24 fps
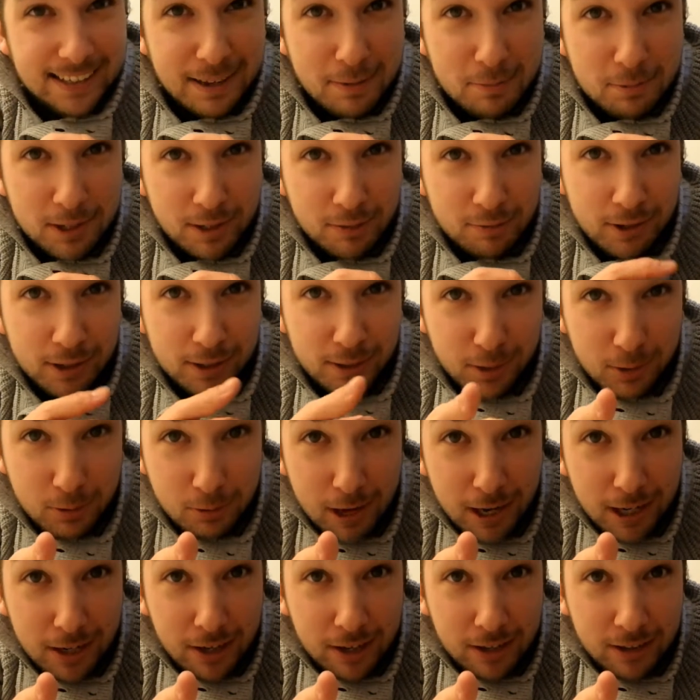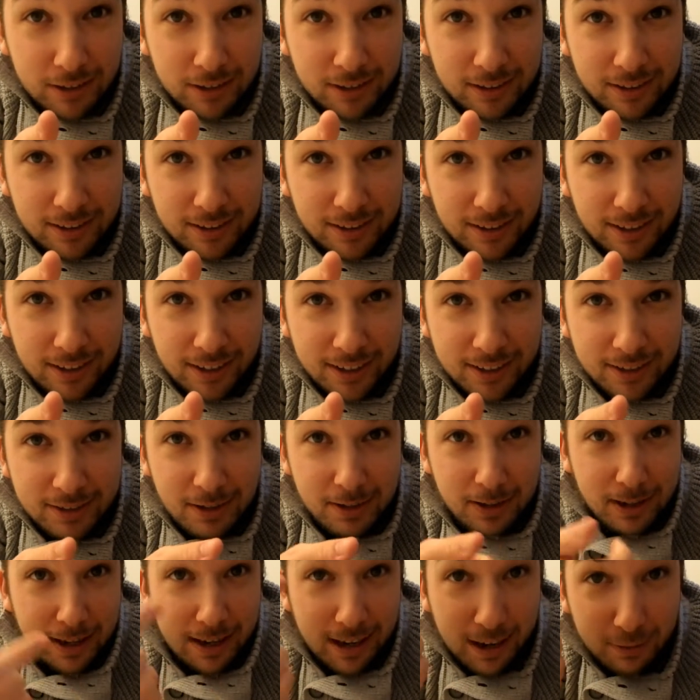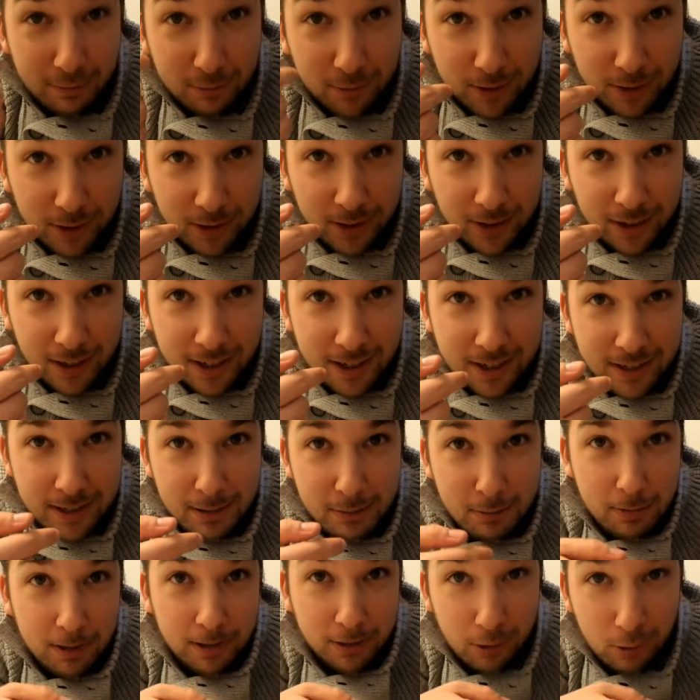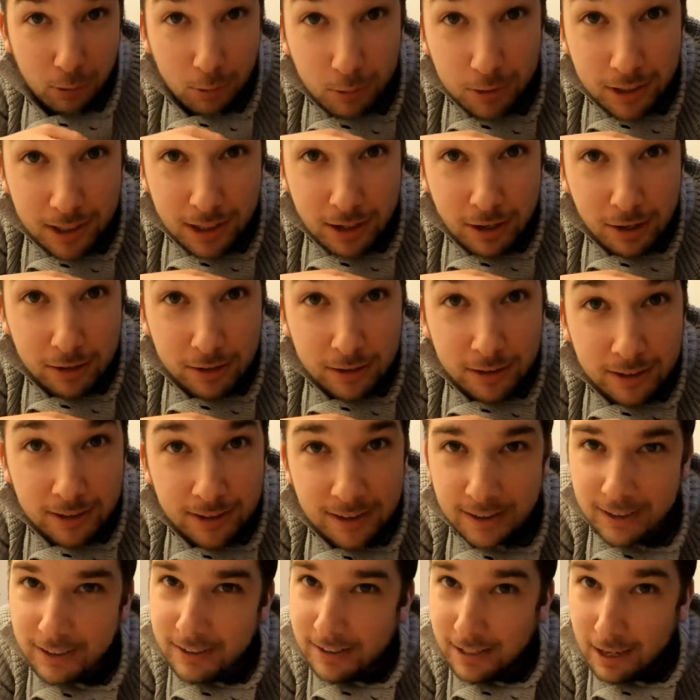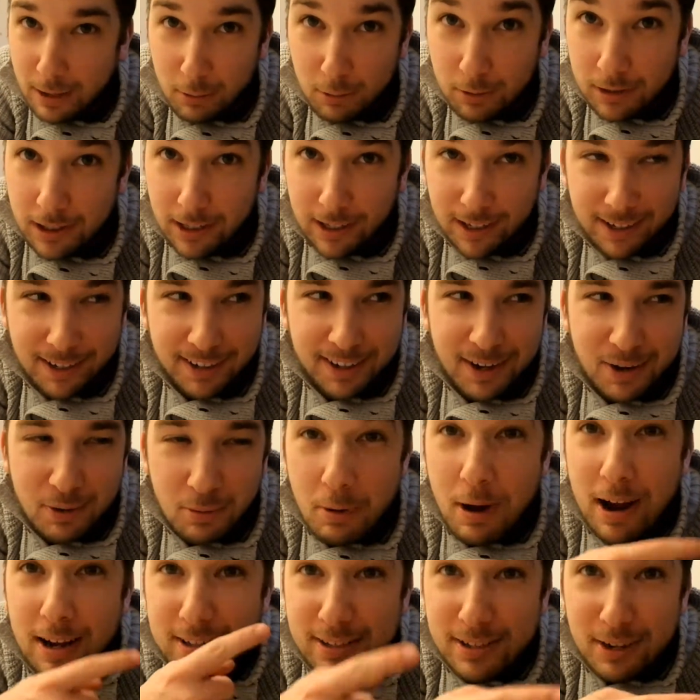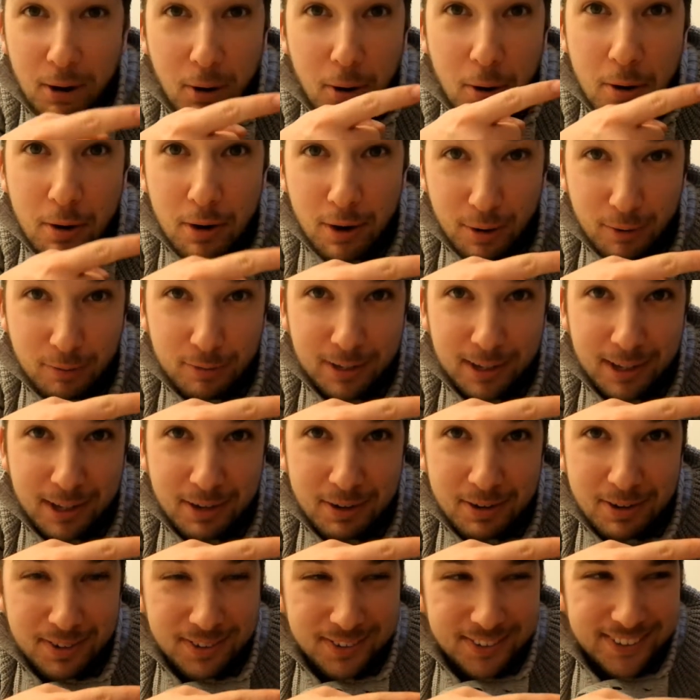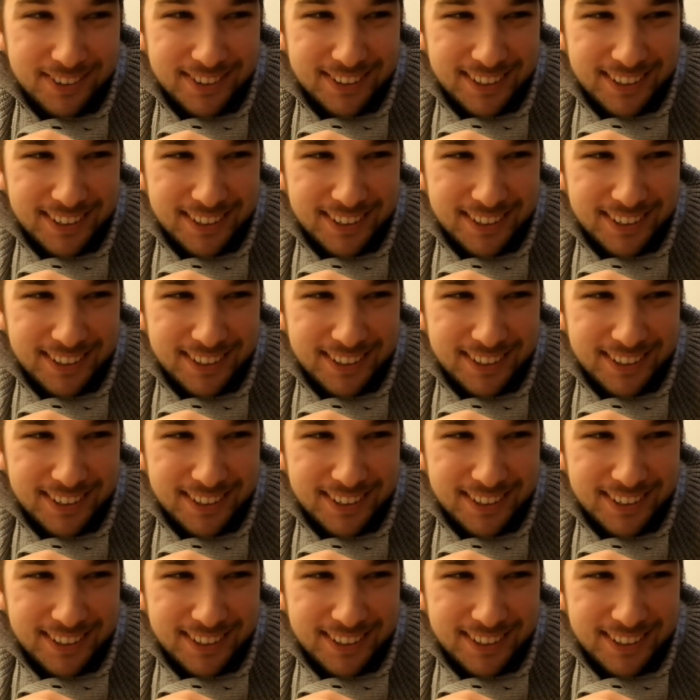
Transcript: time she fought a dragon. The day after she met a unicorn. Seriously, watch all our videos.